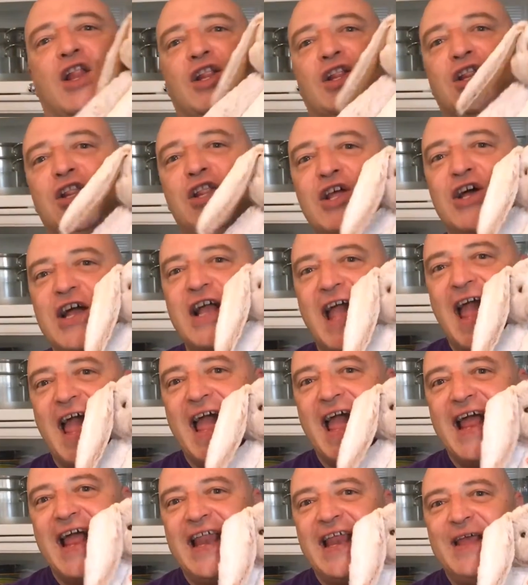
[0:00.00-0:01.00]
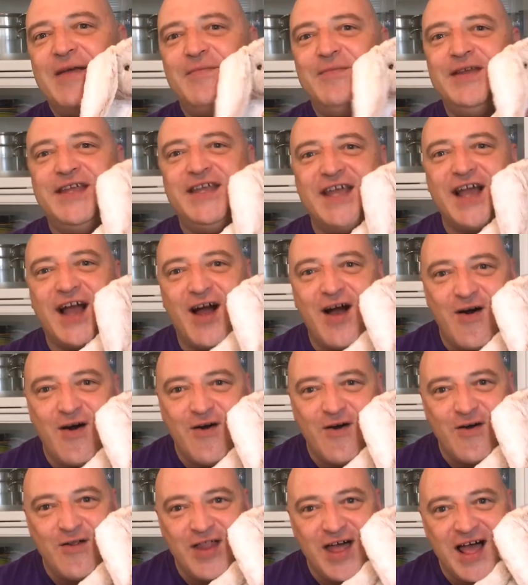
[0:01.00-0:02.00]
Look at him,
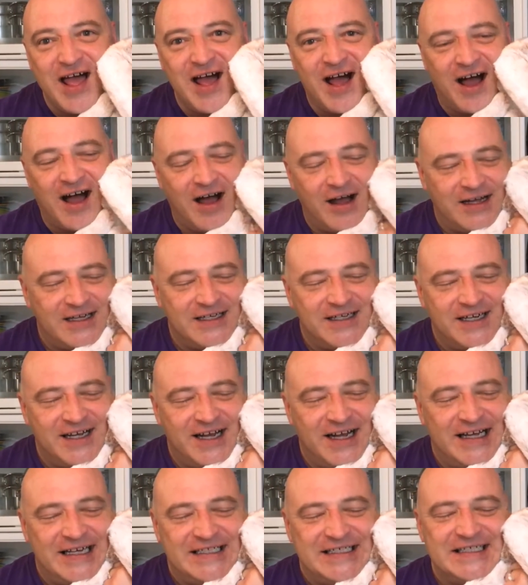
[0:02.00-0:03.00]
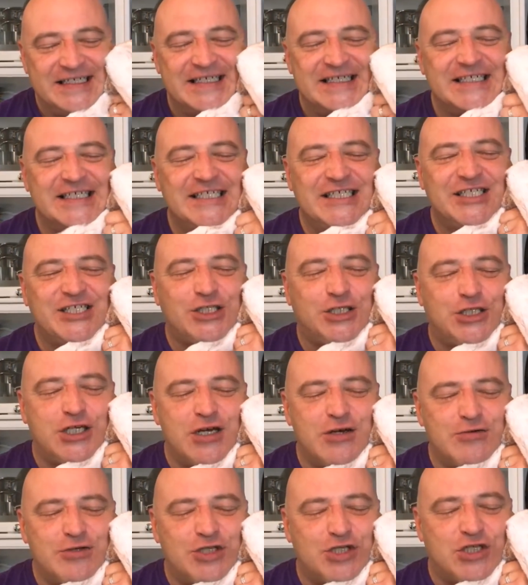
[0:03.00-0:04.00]
y'all. He's
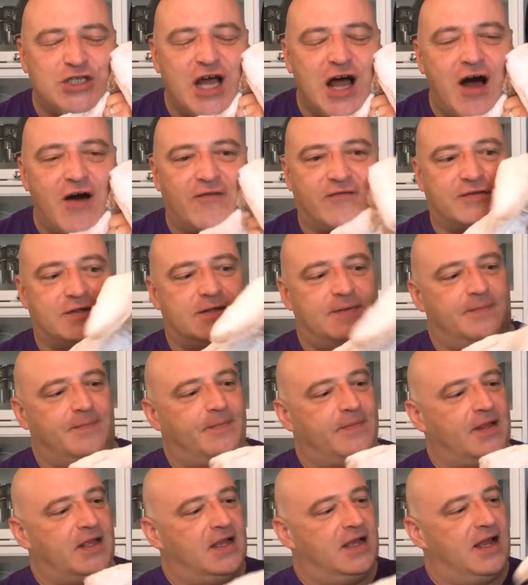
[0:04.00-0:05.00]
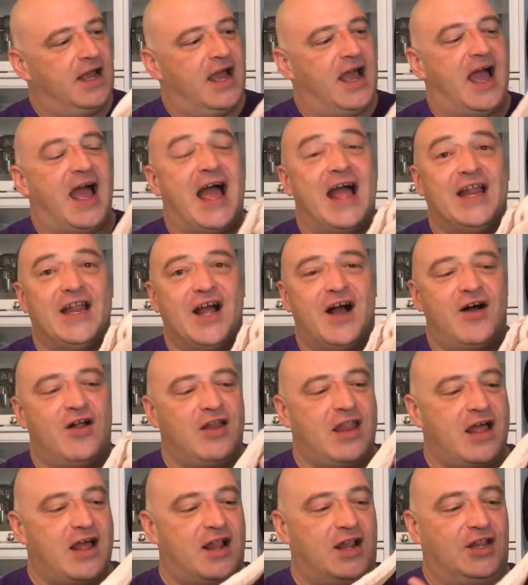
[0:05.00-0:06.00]
so soft. And
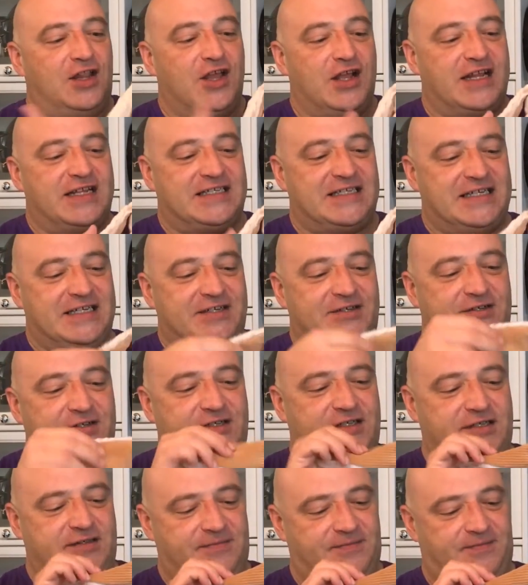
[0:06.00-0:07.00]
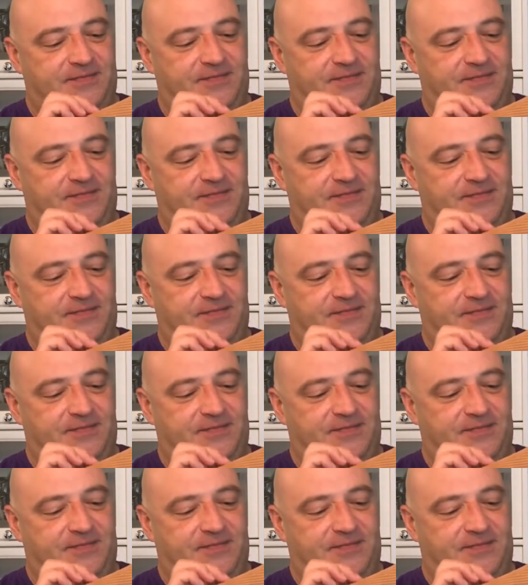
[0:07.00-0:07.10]
y'all, look at his ears.